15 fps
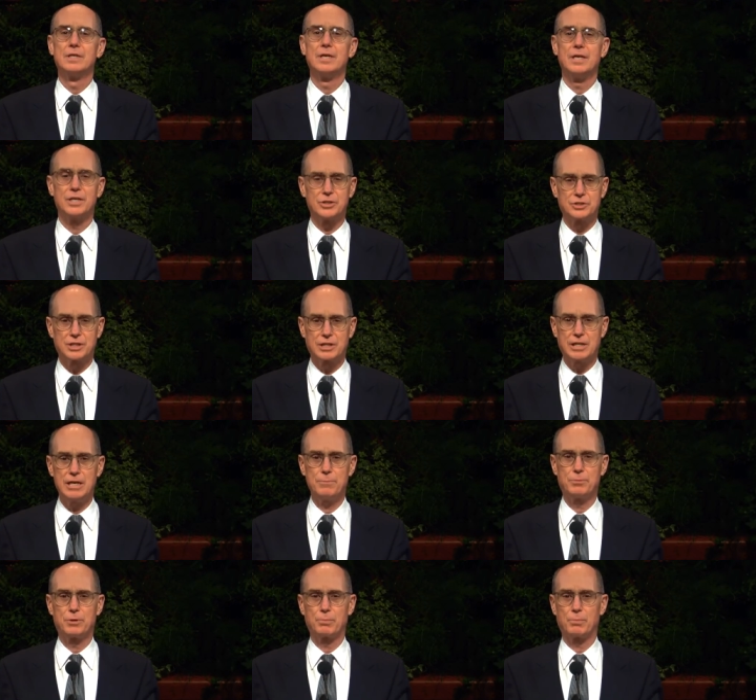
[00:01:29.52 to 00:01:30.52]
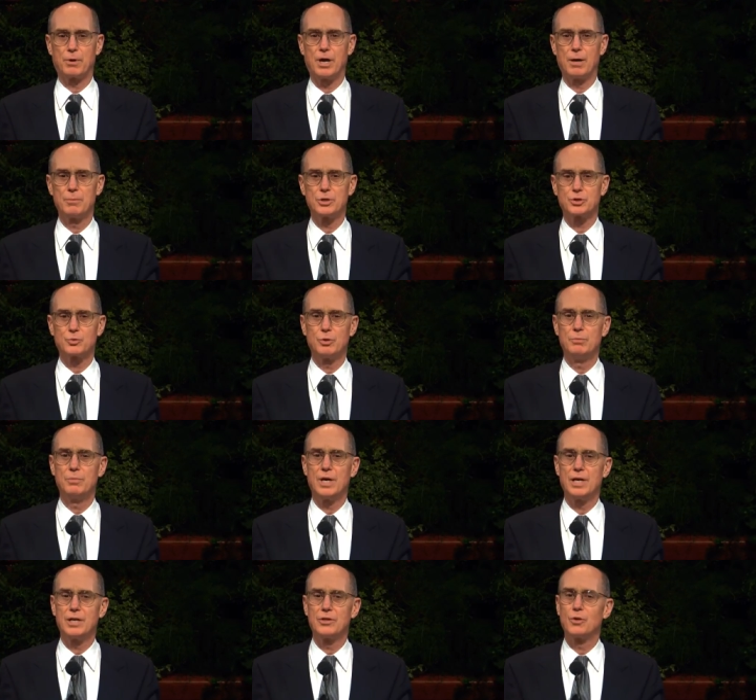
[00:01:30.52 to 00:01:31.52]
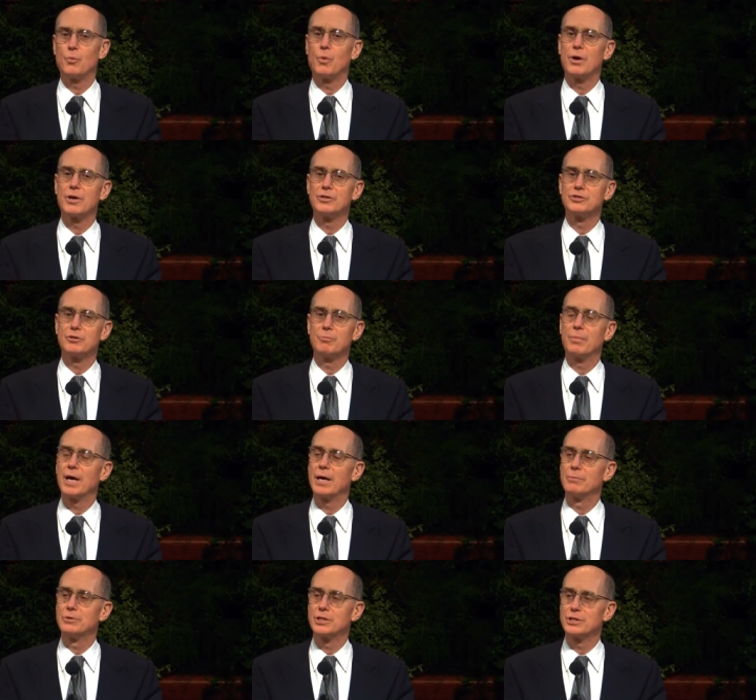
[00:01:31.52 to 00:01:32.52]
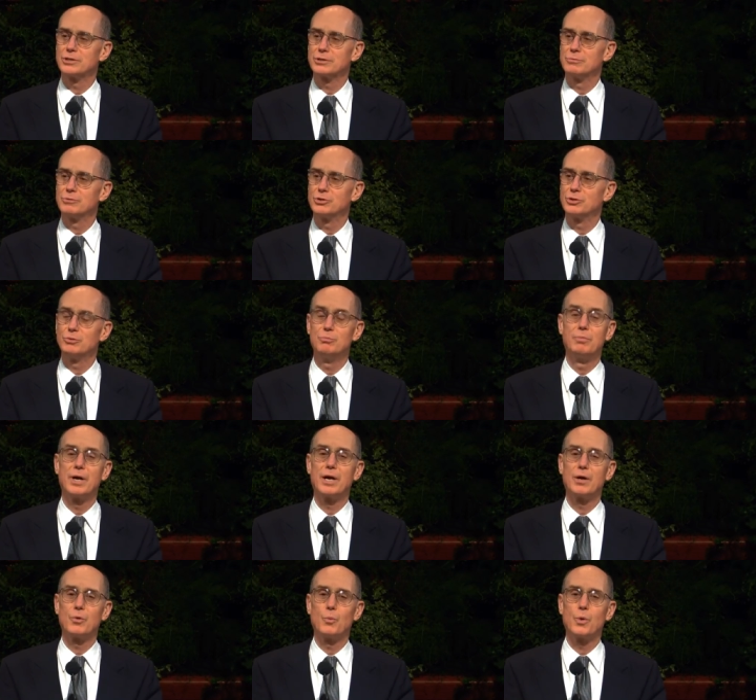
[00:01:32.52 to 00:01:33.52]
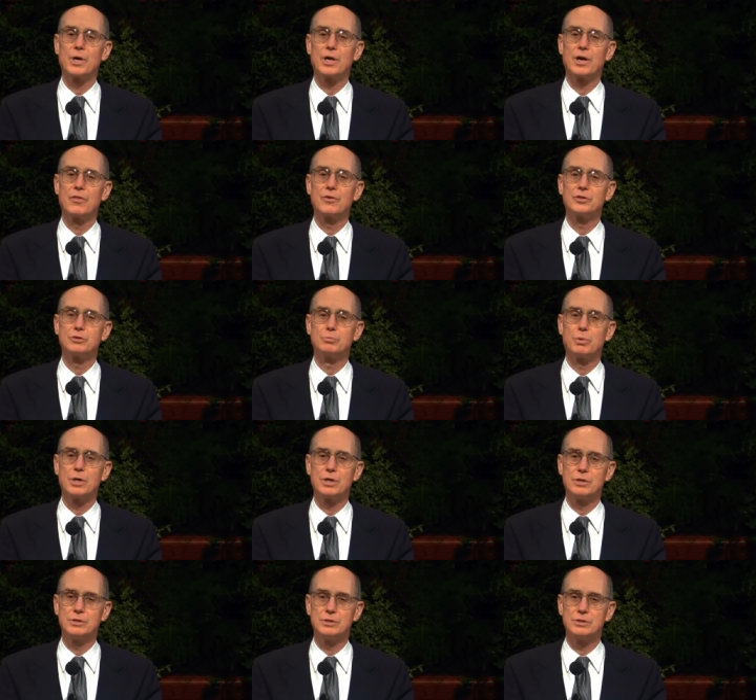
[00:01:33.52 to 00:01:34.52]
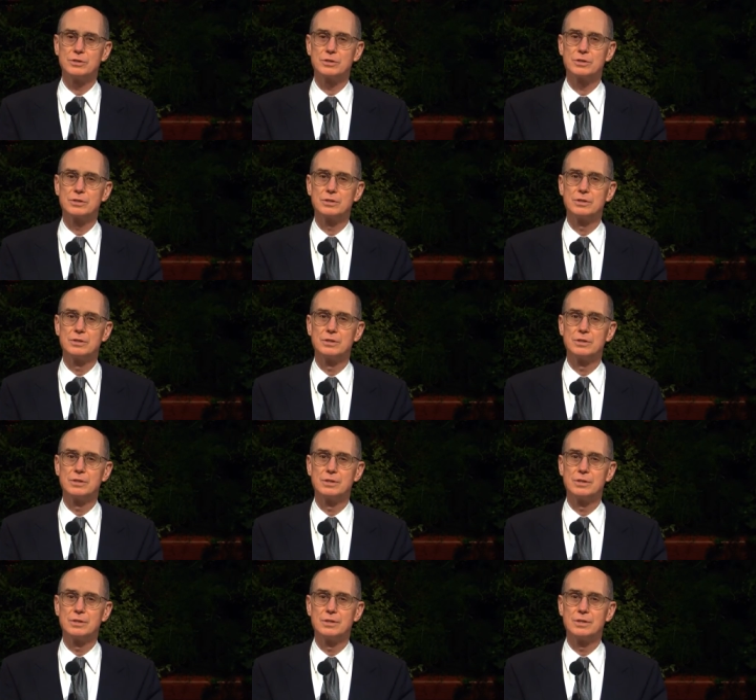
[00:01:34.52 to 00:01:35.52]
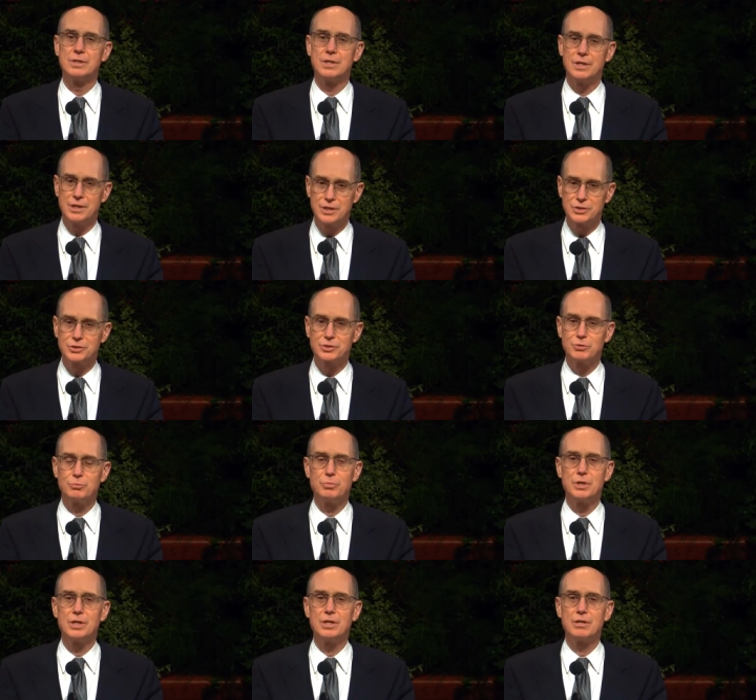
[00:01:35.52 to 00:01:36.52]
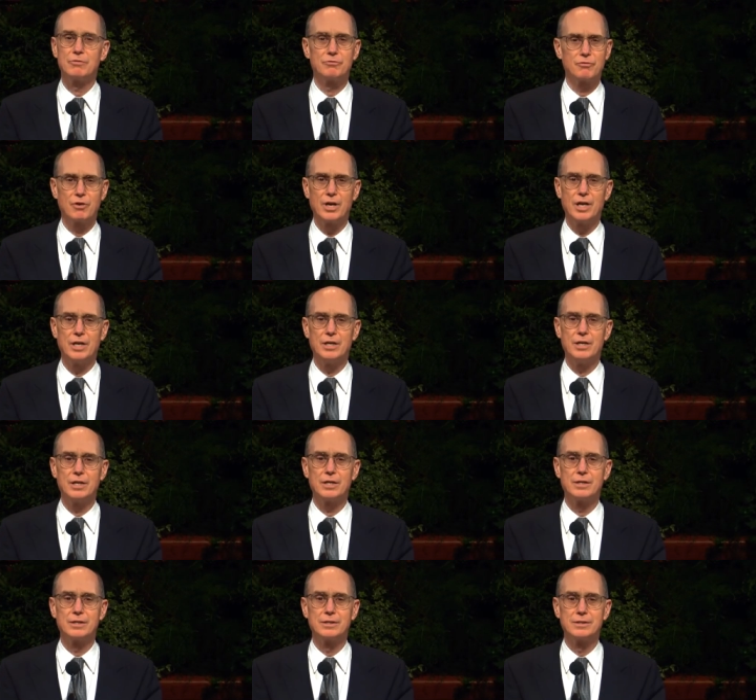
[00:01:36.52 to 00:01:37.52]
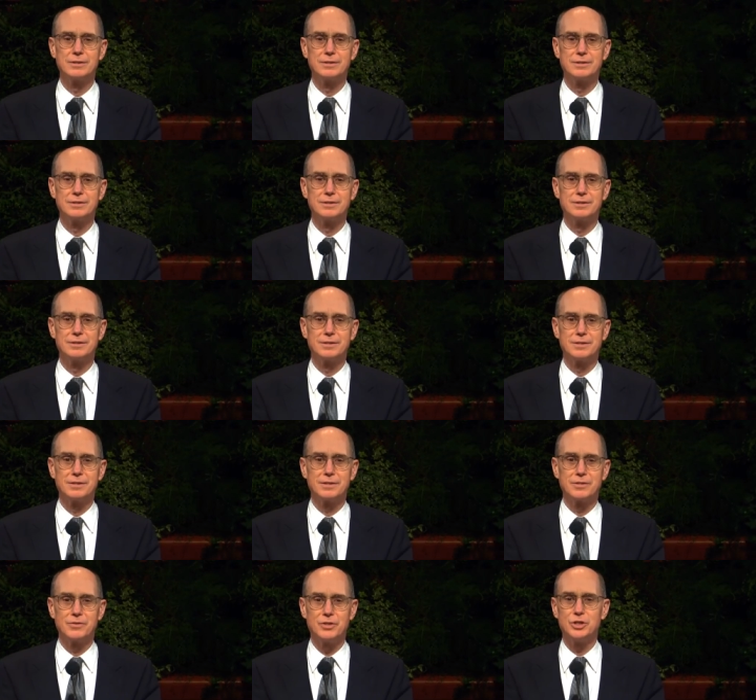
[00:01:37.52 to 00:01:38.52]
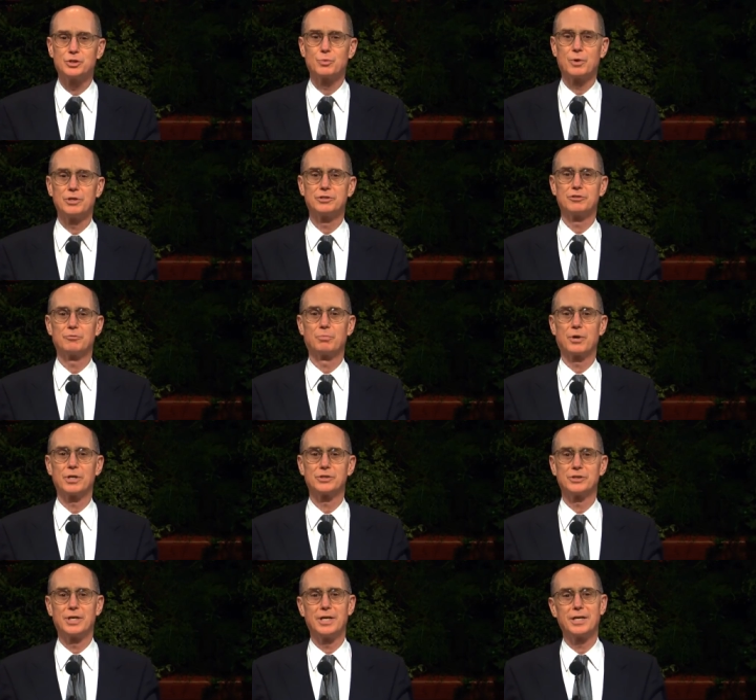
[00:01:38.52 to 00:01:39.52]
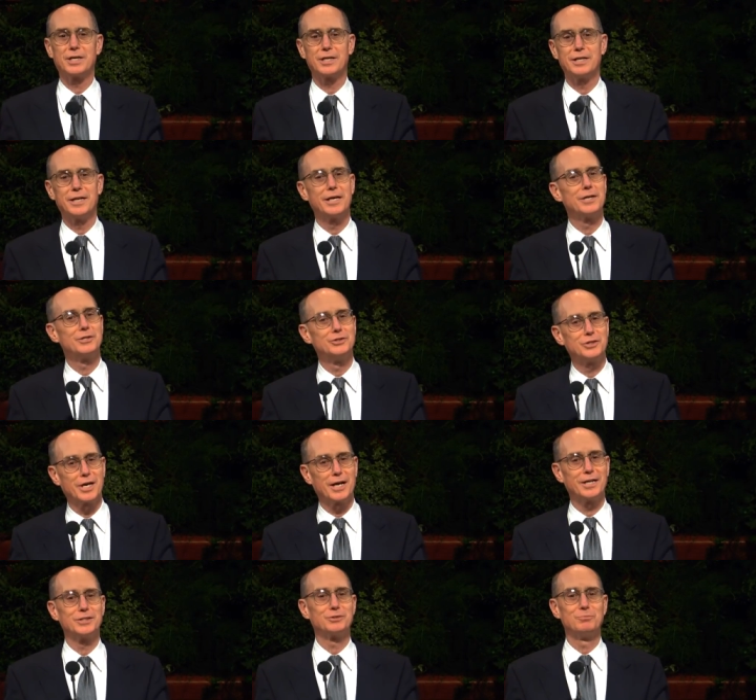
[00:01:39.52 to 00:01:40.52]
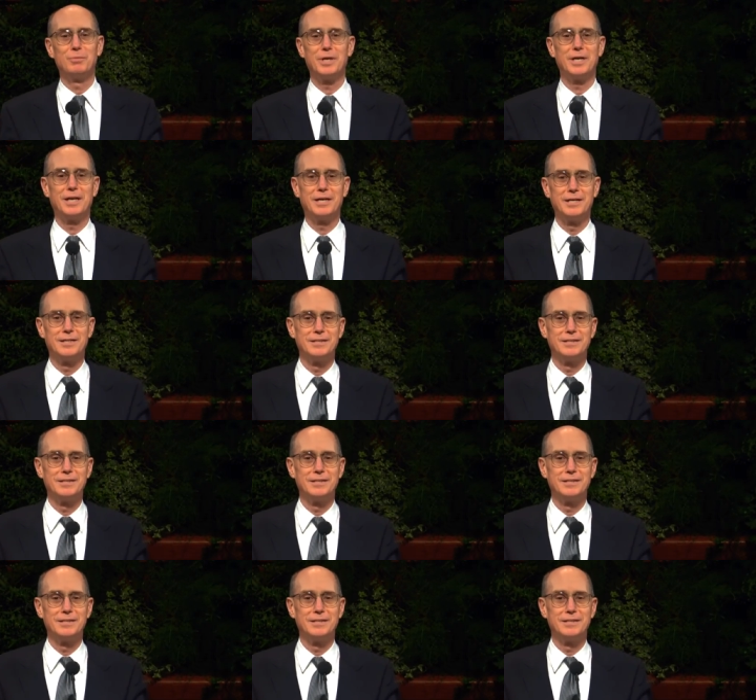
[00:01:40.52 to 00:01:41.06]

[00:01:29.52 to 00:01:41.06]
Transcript: it is to keep the promise we made in the waters of baptism to bear one another's burdens. It is to be a friend. These words of President Hinckley energized me.